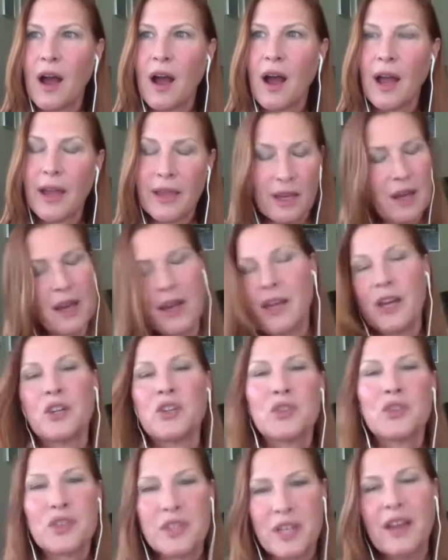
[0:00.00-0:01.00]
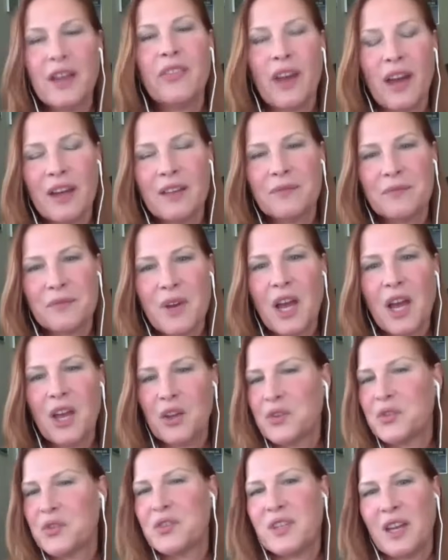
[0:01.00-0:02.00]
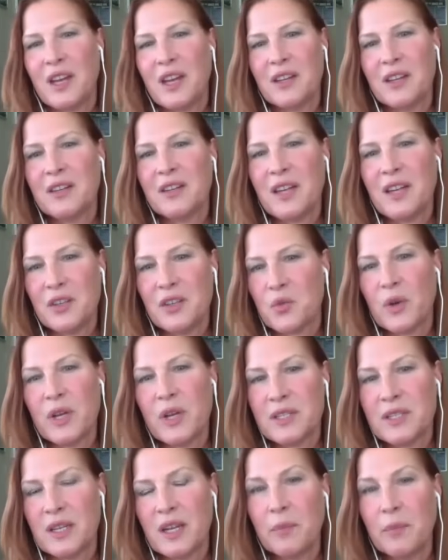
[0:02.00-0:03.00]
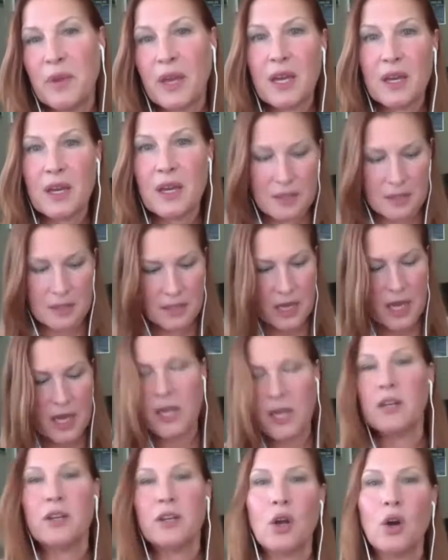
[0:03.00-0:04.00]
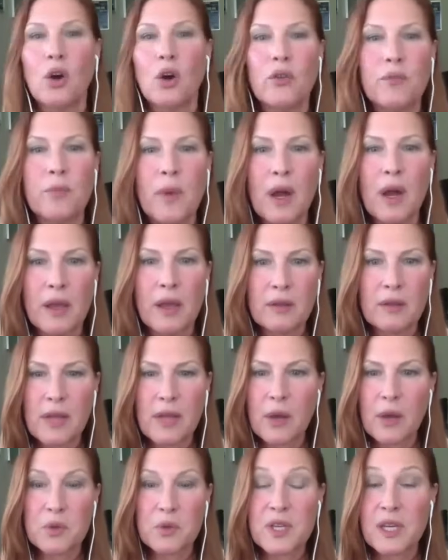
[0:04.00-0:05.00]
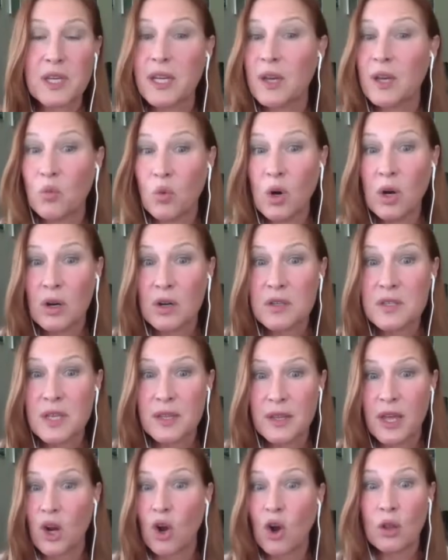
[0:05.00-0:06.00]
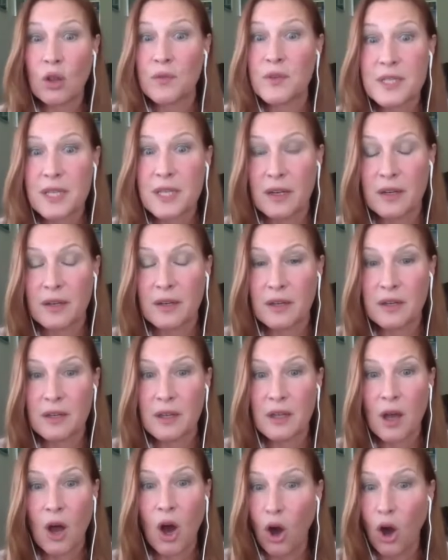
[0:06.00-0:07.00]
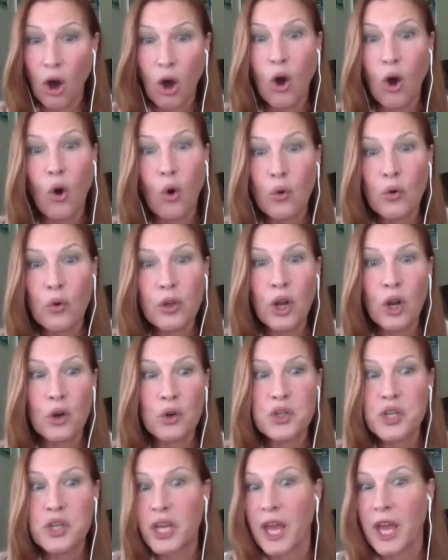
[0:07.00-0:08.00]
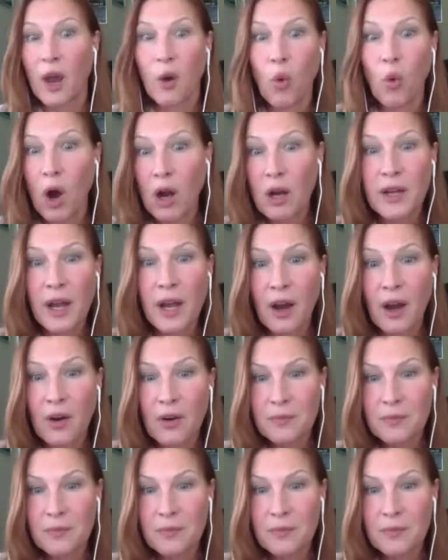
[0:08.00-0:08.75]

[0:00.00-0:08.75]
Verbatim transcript: I, I understand that. I understand mm. his reasoning because he didn't know if my leg was going to get worse, and then all of a sudden, uh oh, you know, she can't walk now.